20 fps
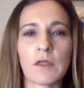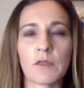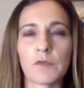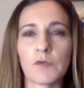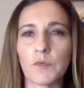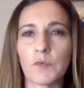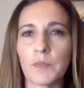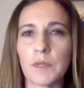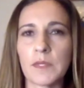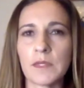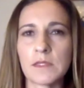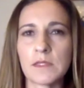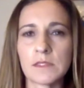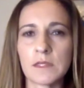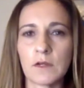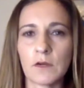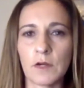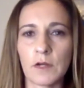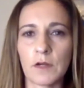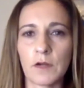through peace
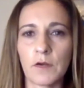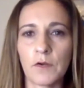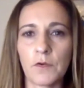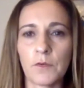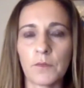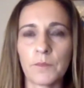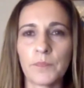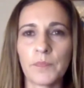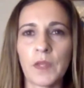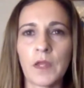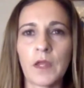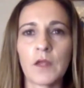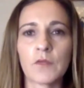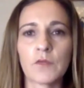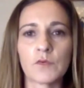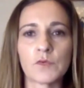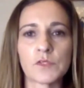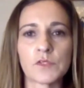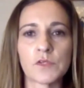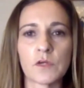here at home,
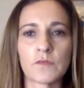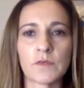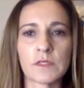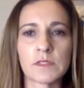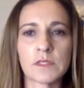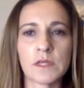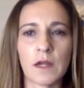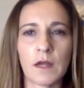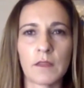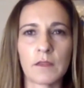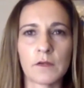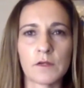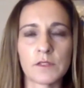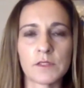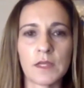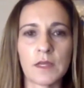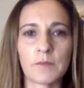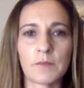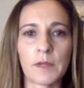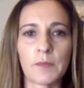through service to others,
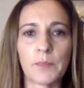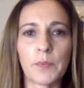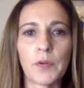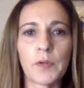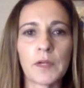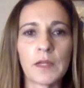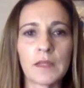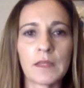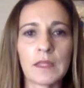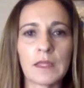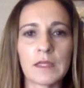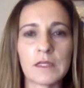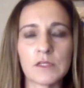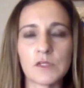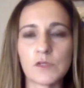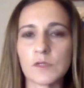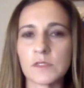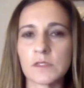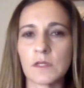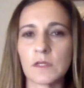and by putting the
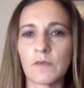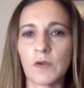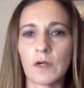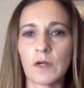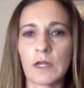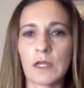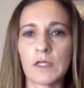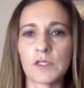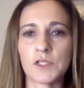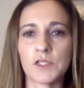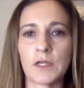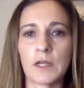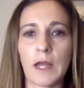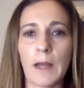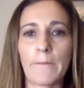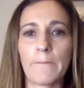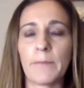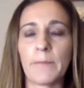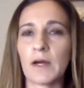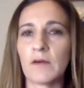interests of our nation
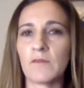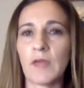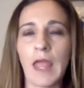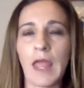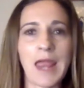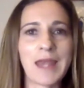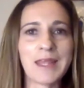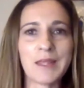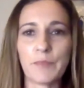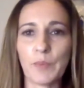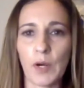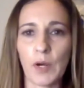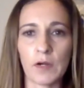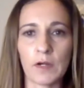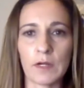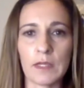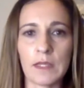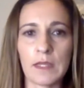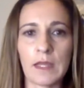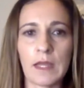above any
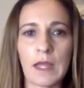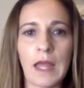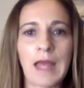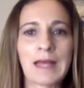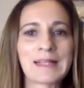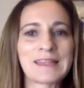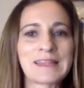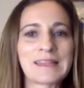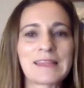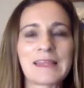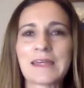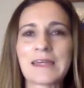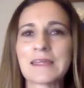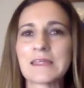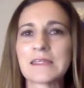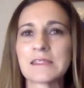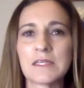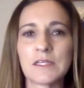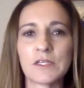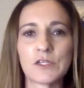party,
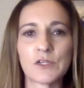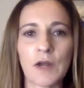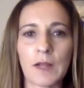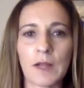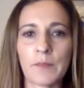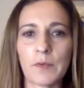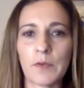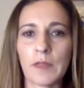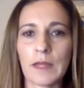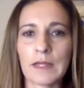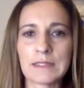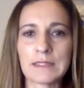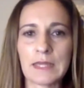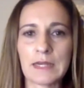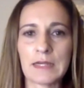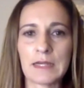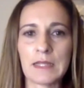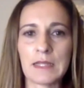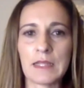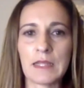legacy, tribal
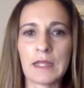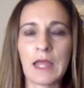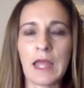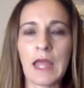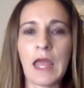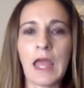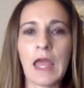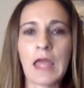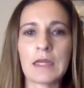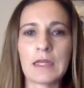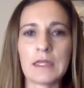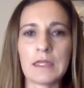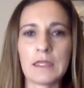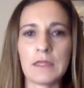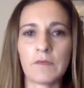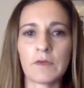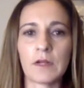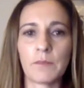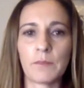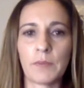identity, and
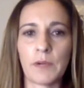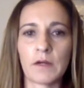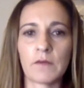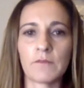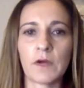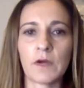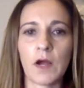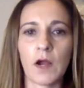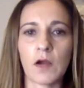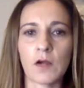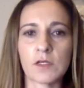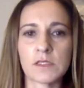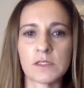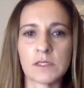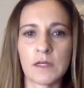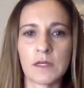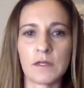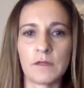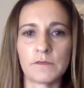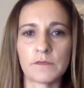even above
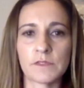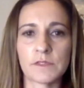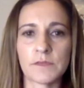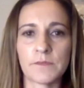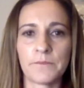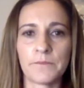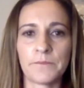ourselves.